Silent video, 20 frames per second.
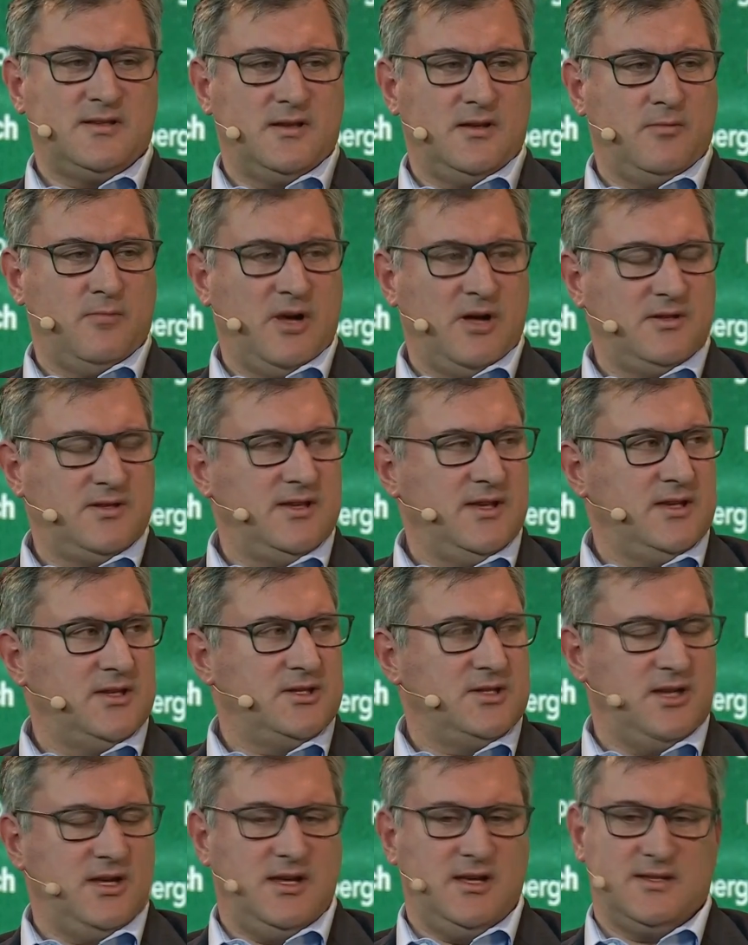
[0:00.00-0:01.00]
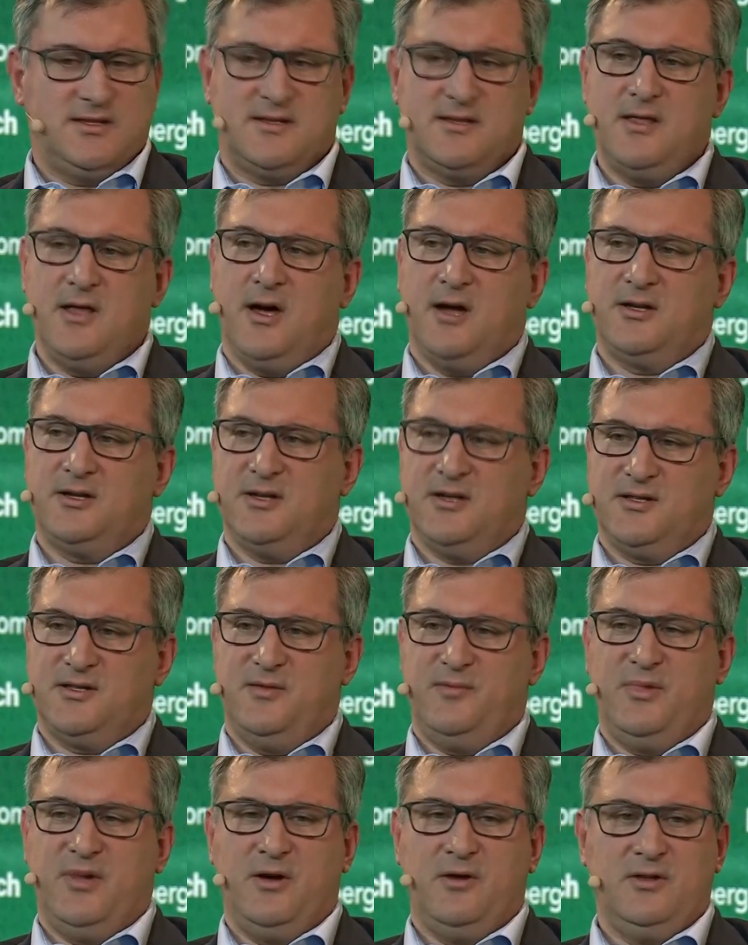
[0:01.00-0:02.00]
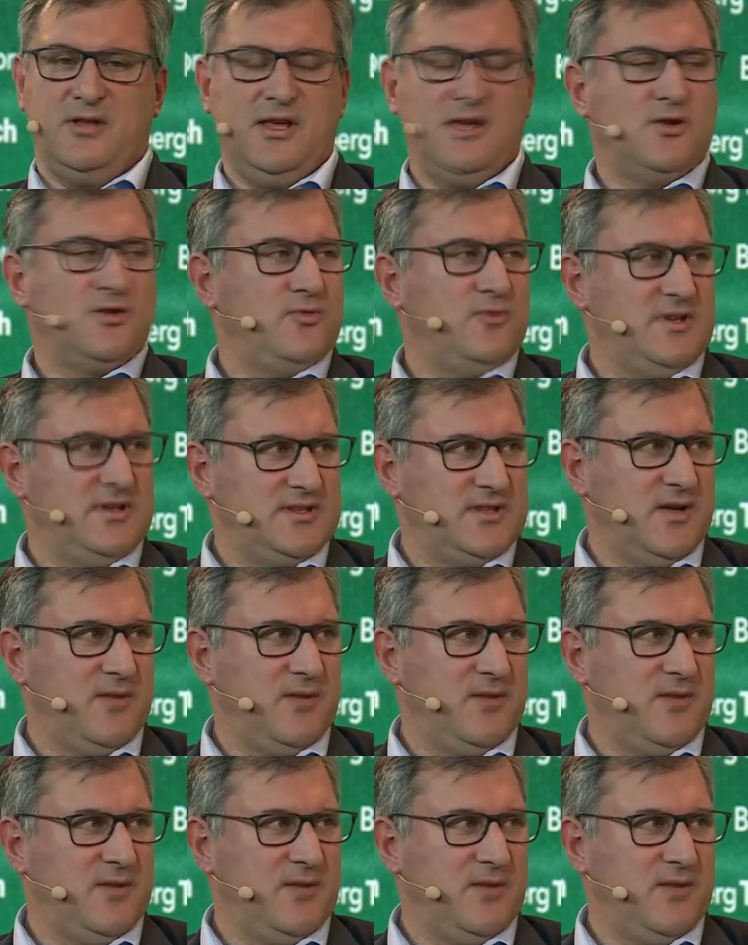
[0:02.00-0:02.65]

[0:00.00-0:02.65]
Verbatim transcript: about 6G, it's not just about increased